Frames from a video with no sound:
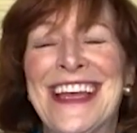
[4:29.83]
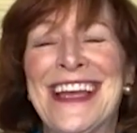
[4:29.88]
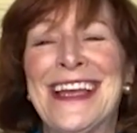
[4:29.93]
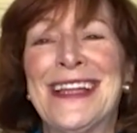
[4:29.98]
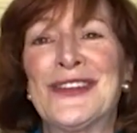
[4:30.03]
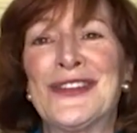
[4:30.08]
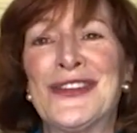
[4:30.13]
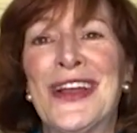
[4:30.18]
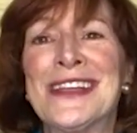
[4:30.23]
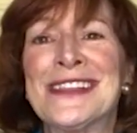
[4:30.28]

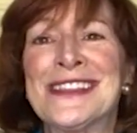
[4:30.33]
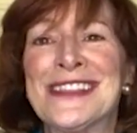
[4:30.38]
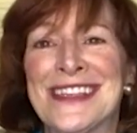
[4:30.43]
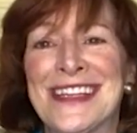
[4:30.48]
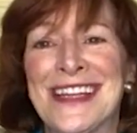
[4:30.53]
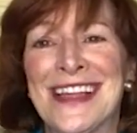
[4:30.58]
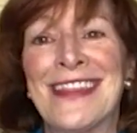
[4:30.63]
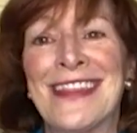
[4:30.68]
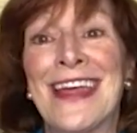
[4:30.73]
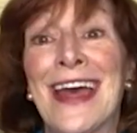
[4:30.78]
and
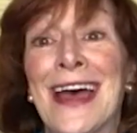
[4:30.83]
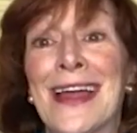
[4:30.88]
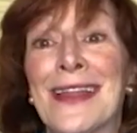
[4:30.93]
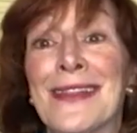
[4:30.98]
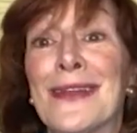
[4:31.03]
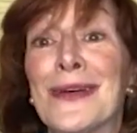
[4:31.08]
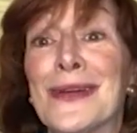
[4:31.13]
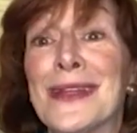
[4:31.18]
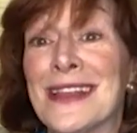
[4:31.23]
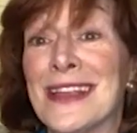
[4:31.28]
trusting that
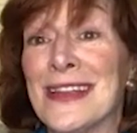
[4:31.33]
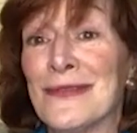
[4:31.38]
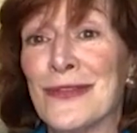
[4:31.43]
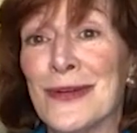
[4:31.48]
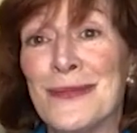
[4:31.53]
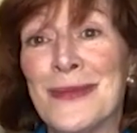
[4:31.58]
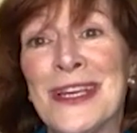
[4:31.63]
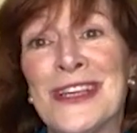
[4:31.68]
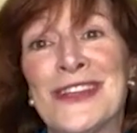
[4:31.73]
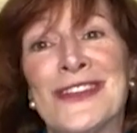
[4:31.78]
the
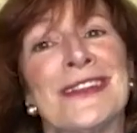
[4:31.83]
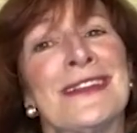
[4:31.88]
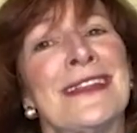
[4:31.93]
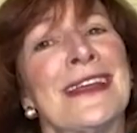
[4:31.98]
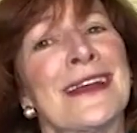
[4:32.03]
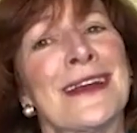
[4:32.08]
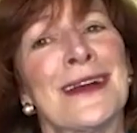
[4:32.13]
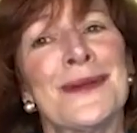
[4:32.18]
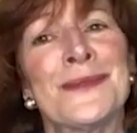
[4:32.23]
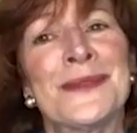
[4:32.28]
information
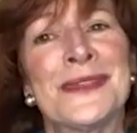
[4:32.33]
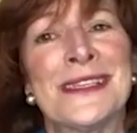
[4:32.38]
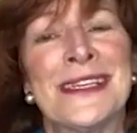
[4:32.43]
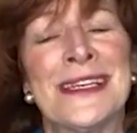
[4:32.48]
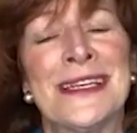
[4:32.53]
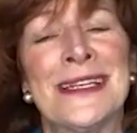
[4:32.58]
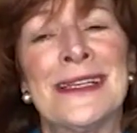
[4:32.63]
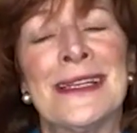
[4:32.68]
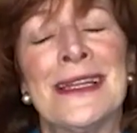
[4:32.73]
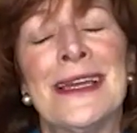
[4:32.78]
that comes
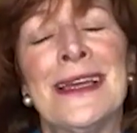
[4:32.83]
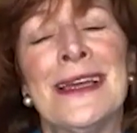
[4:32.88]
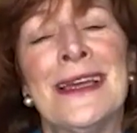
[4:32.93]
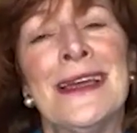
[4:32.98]
in.